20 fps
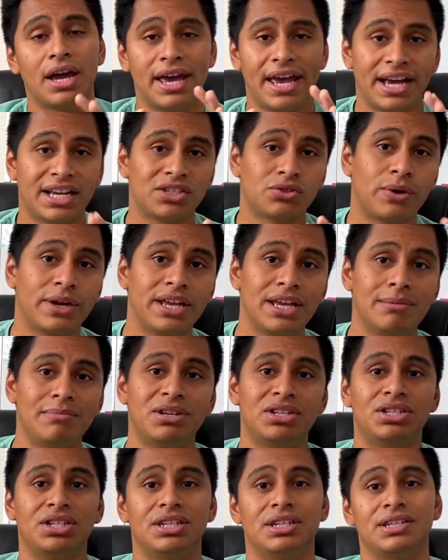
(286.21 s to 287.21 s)
x-ray
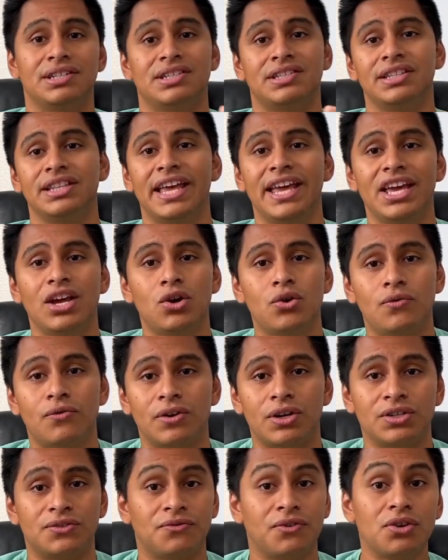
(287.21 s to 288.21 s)
images,
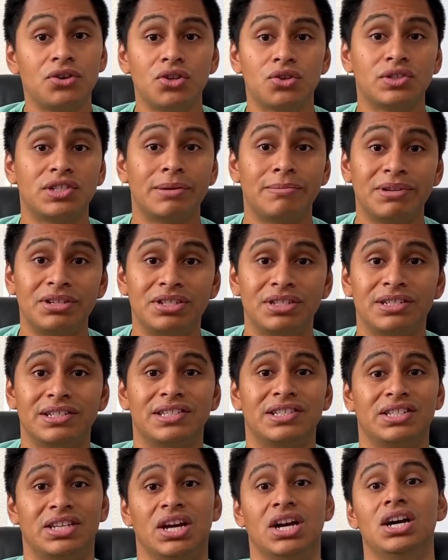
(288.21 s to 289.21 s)
layovers for those images,
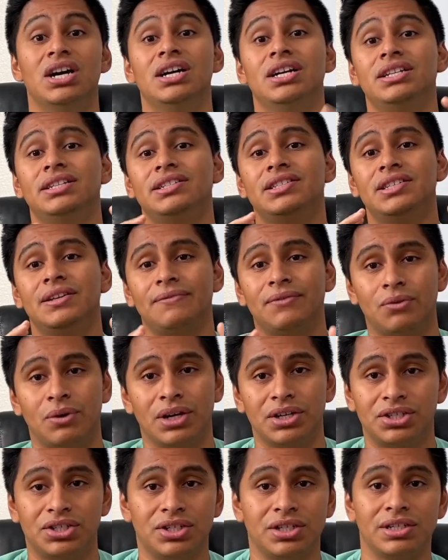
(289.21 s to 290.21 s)
tons of
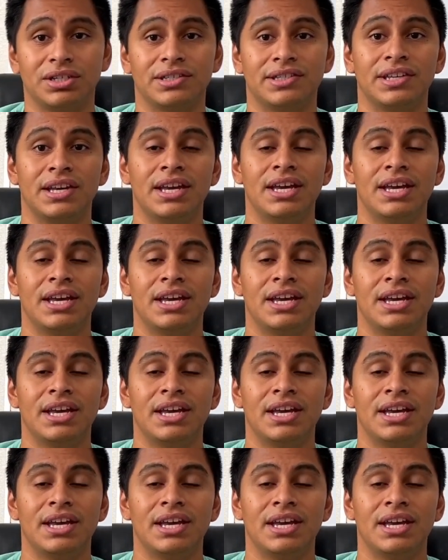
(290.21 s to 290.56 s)
questions,